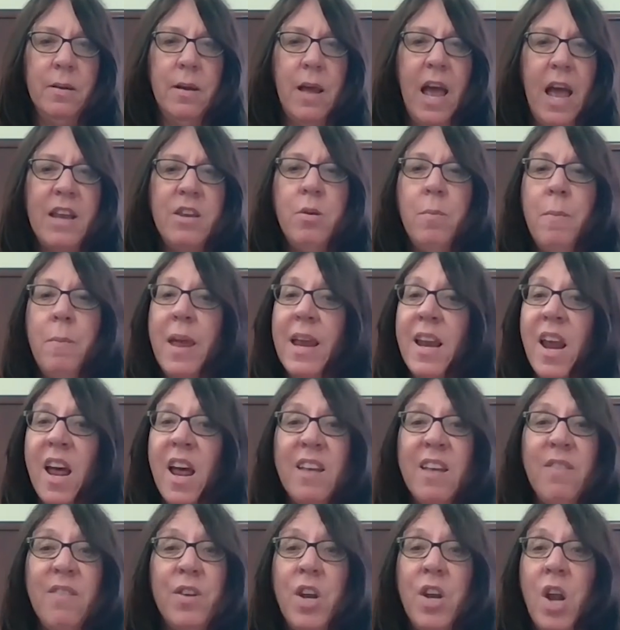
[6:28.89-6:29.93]
And you may not
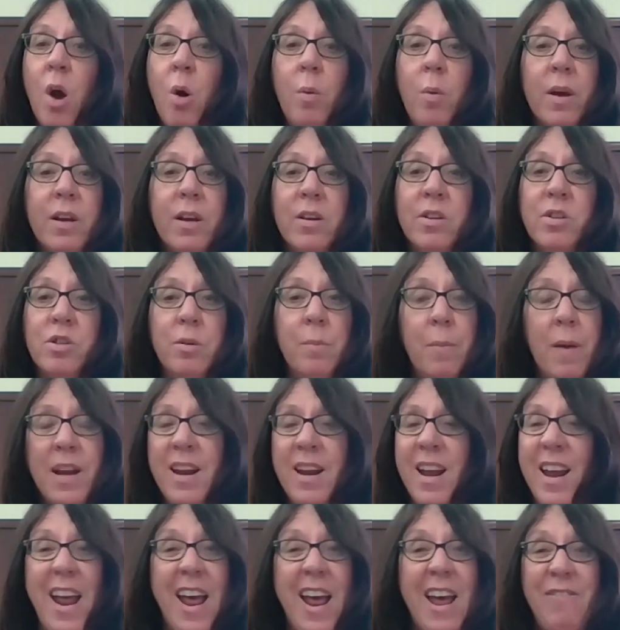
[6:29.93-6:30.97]
even know it because you might
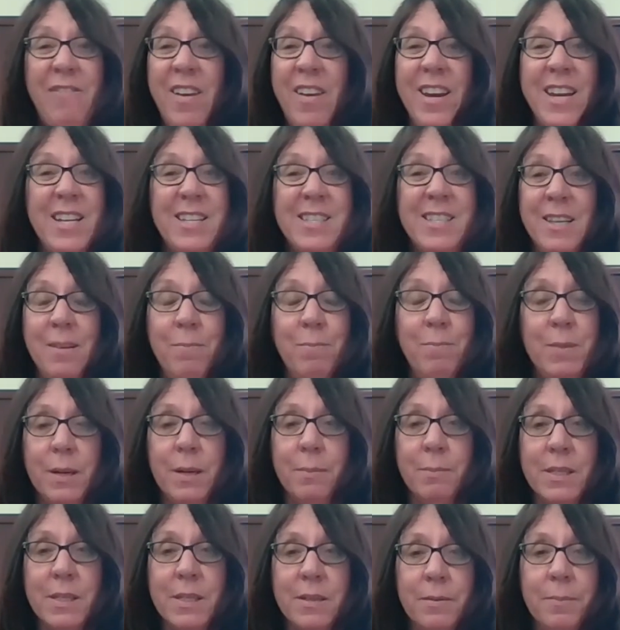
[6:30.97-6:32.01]
not have any
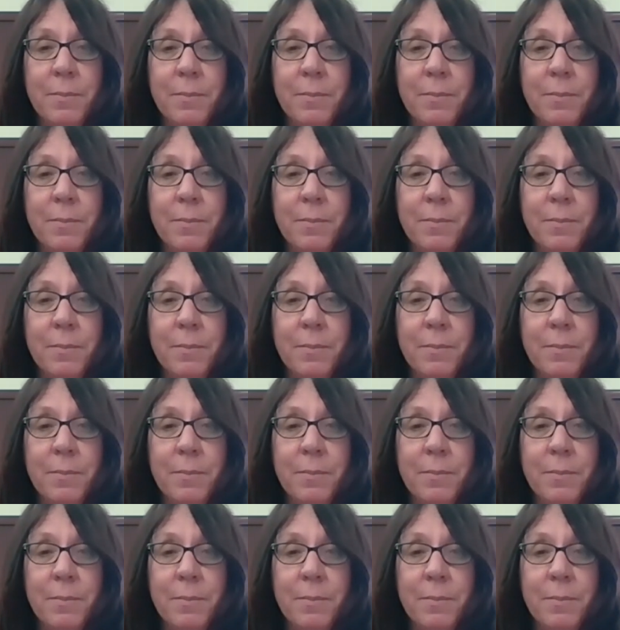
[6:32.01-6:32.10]
symptoms.